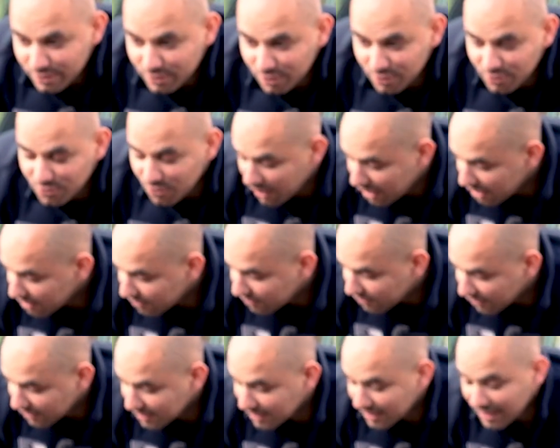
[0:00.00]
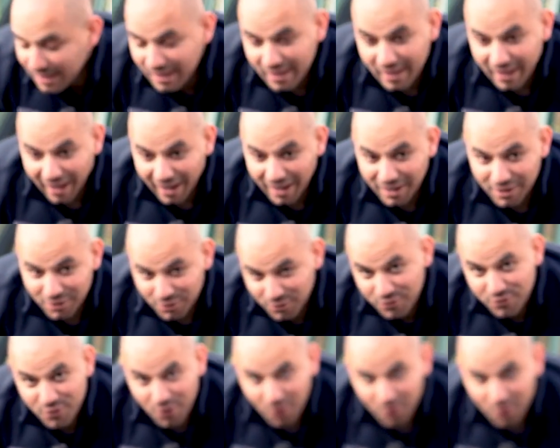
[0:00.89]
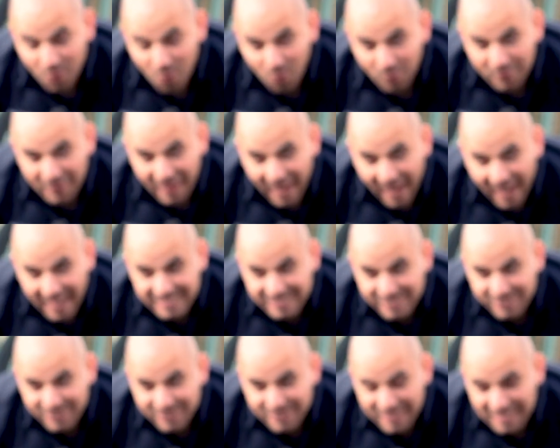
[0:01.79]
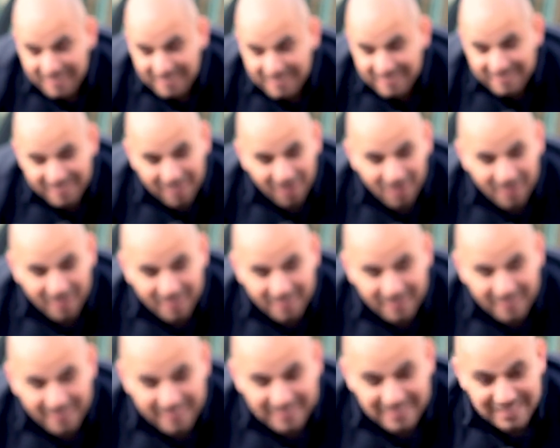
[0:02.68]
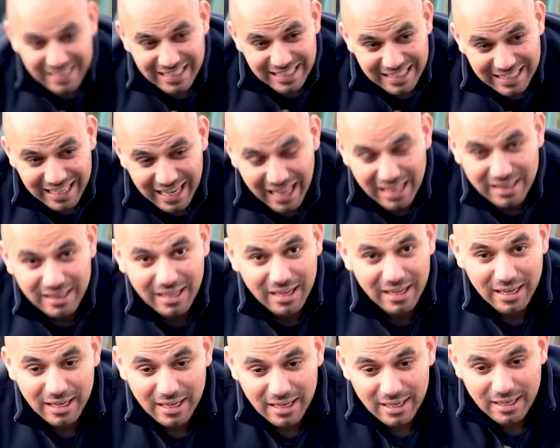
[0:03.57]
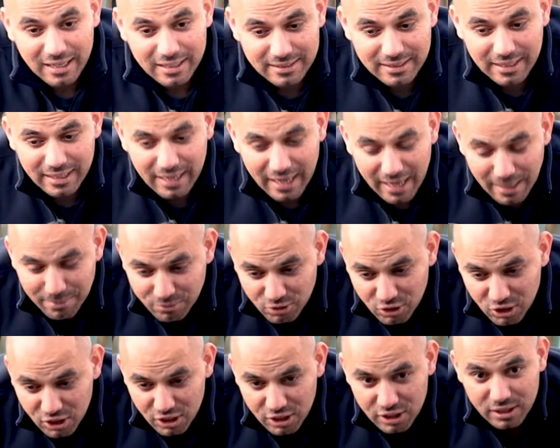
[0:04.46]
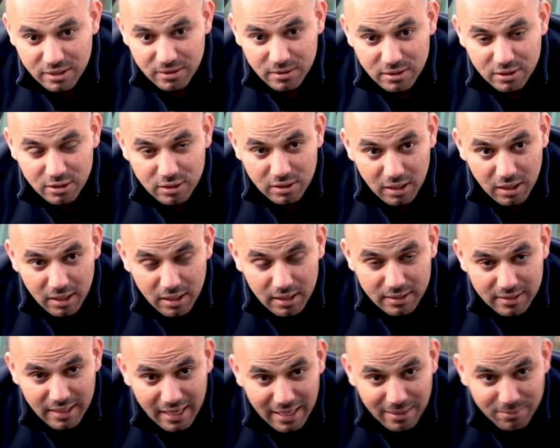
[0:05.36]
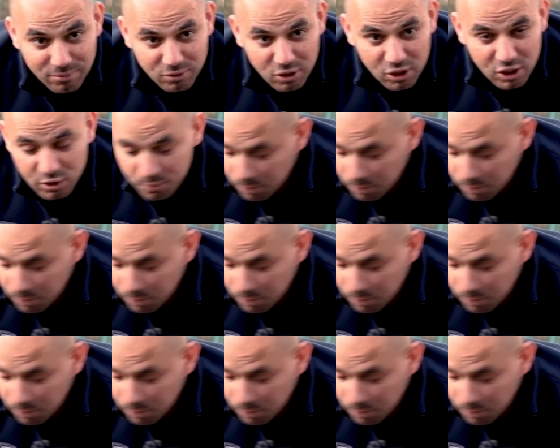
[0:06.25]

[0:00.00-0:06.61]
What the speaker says: to drive, and you've got all the extra things like the extended leather, the AMG